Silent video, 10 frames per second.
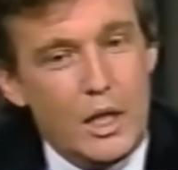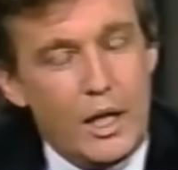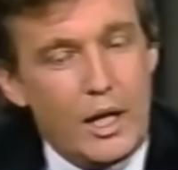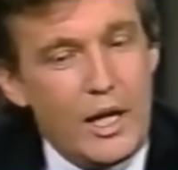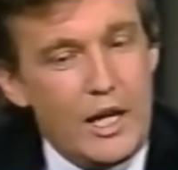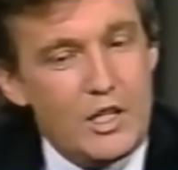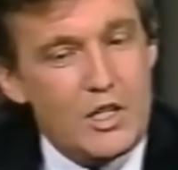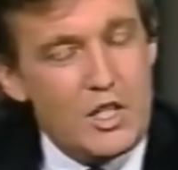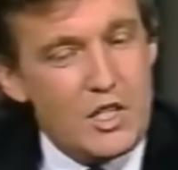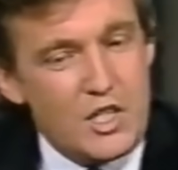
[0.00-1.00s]
And I hate
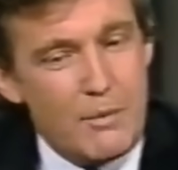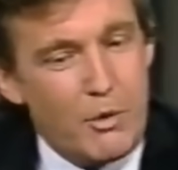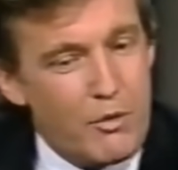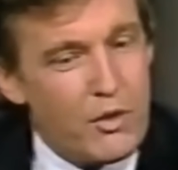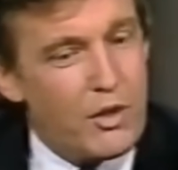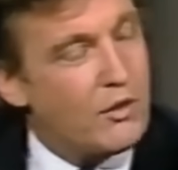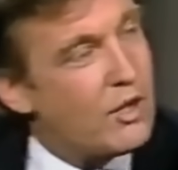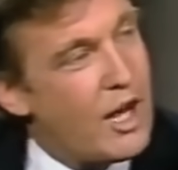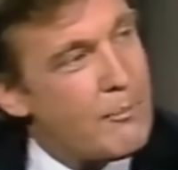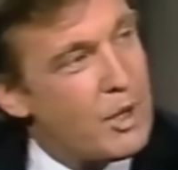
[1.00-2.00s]
to see some of the
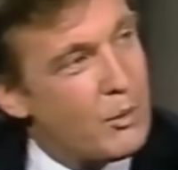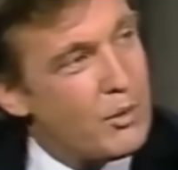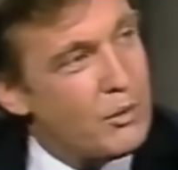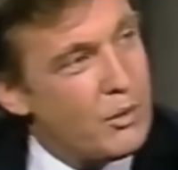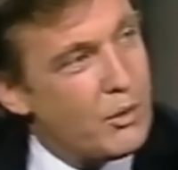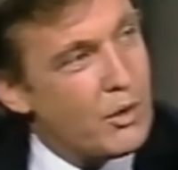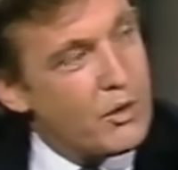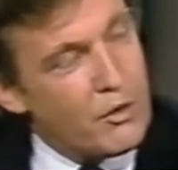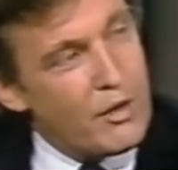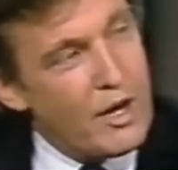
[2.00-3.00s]
things happening with New
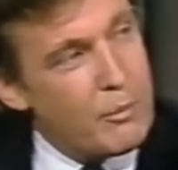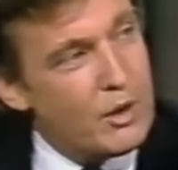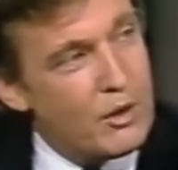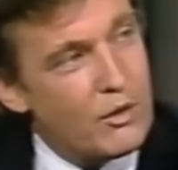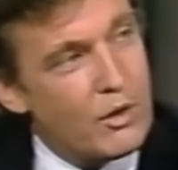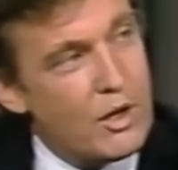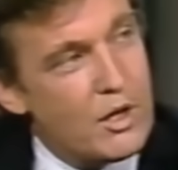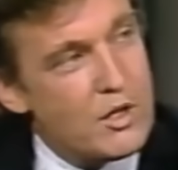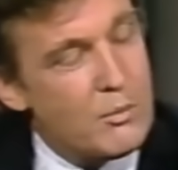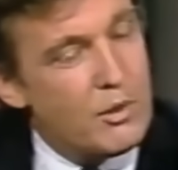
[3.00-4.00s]
York that have happened under the
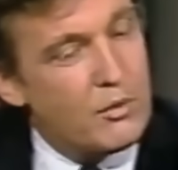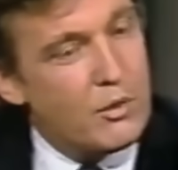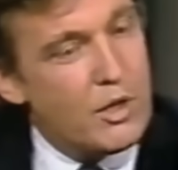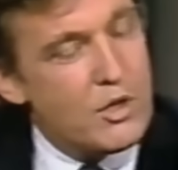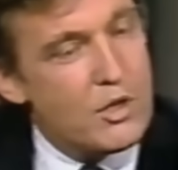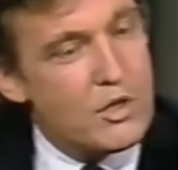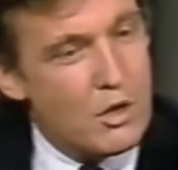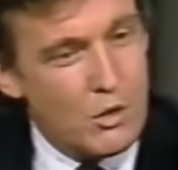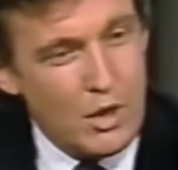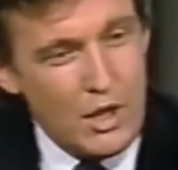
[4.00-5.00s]
Koch administration.
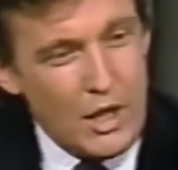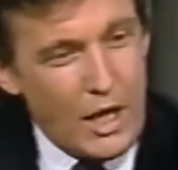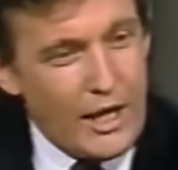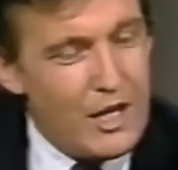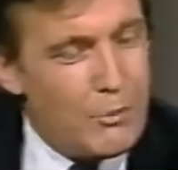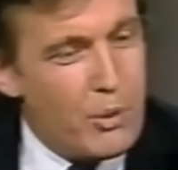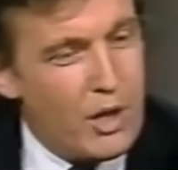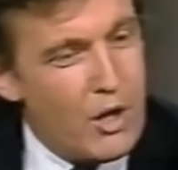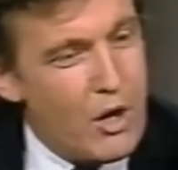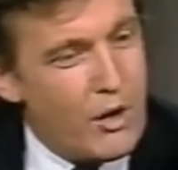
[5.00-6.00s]
So I hit him
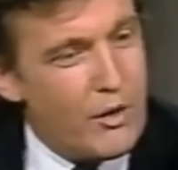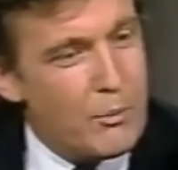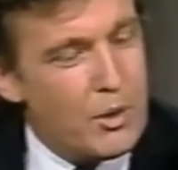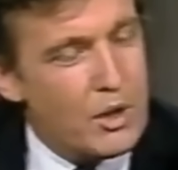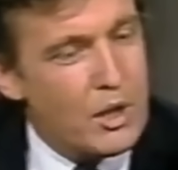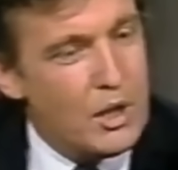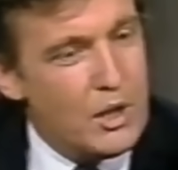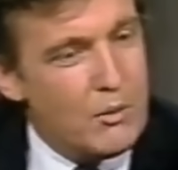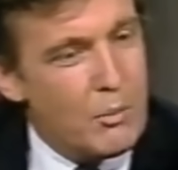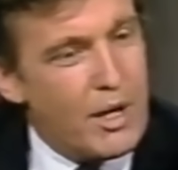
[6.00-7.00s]
pretty hard in the book,
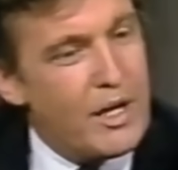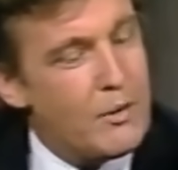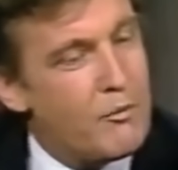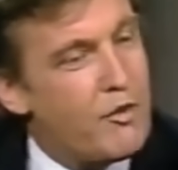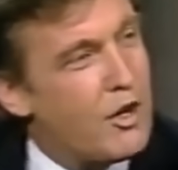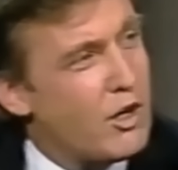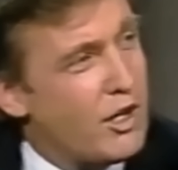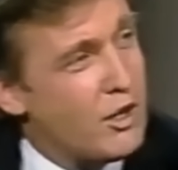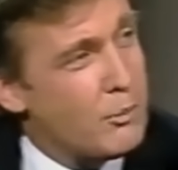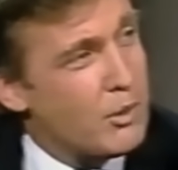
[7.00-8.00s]
but I hit him
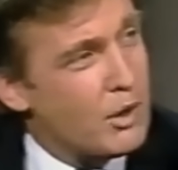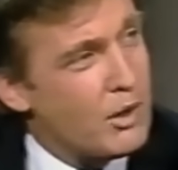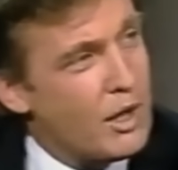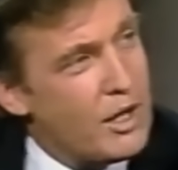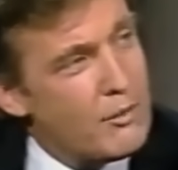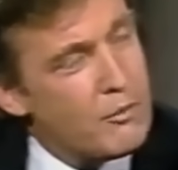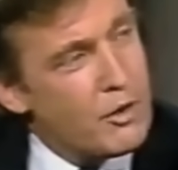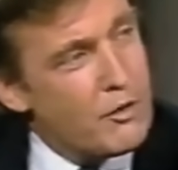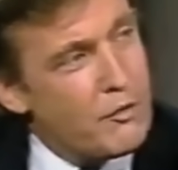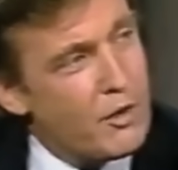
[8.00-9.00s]
fairly in the book. I hit him
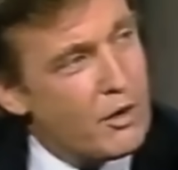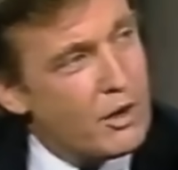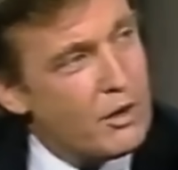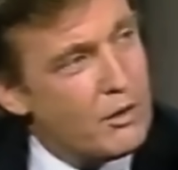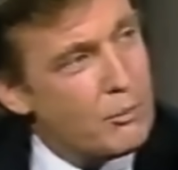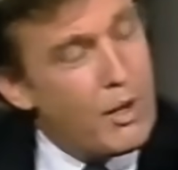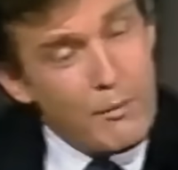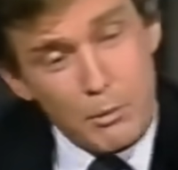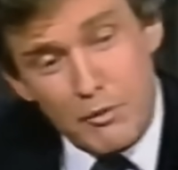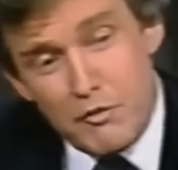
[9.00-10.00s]
very fairly. Yeah.
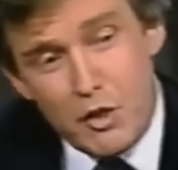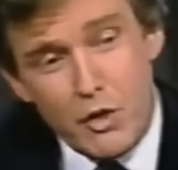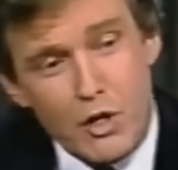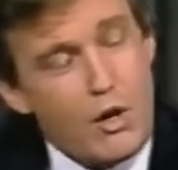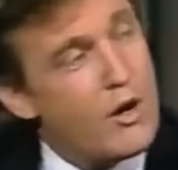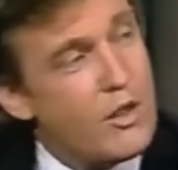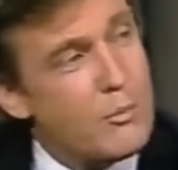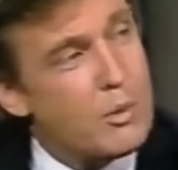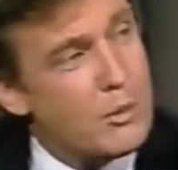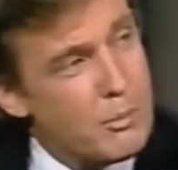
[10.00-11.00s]
Probably very hard in
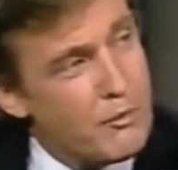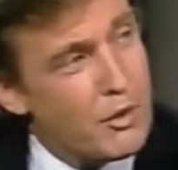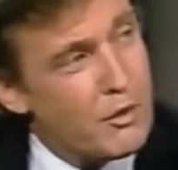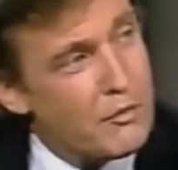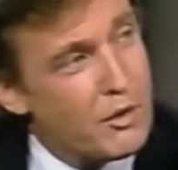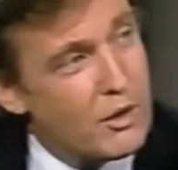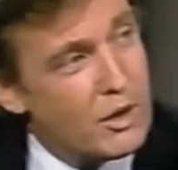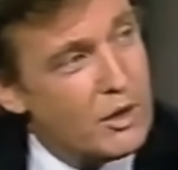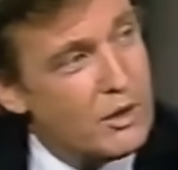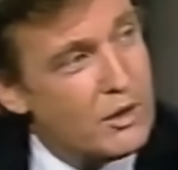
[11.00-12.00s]
the book, but very fairly.